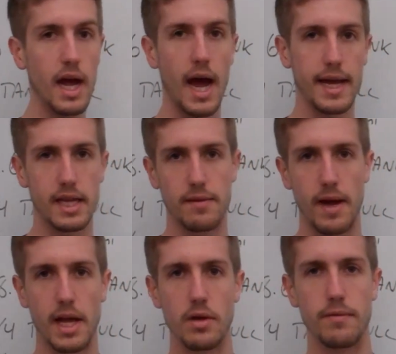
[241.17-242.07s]
I get the
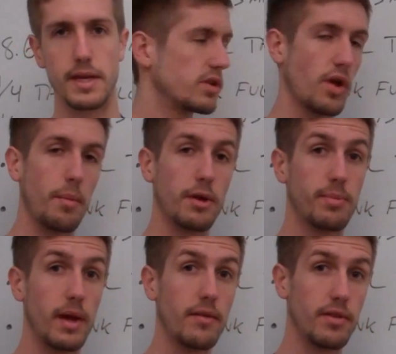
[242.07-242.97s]
value of this. So I
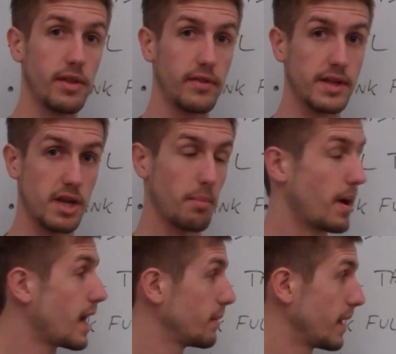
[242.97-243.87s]
multiply everything that's on
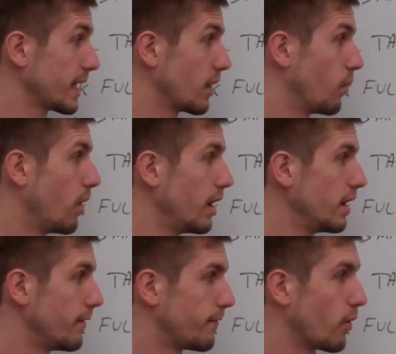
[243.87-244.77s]
bottom and I get a 1,
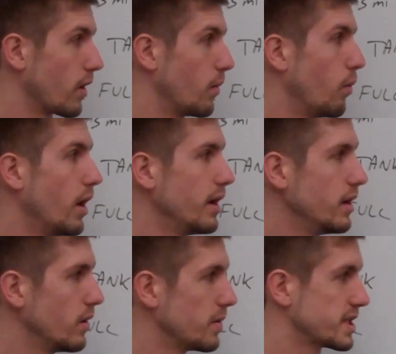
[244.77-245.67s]
a 4, and a
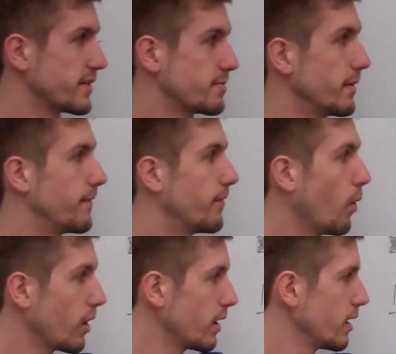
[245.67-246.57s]
1, which gives me
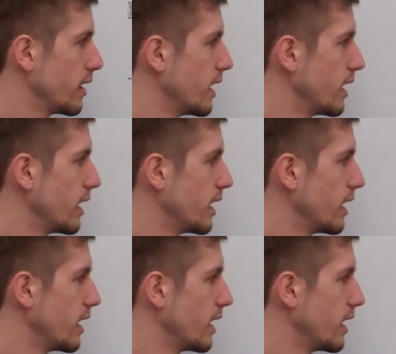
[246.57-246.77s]
4.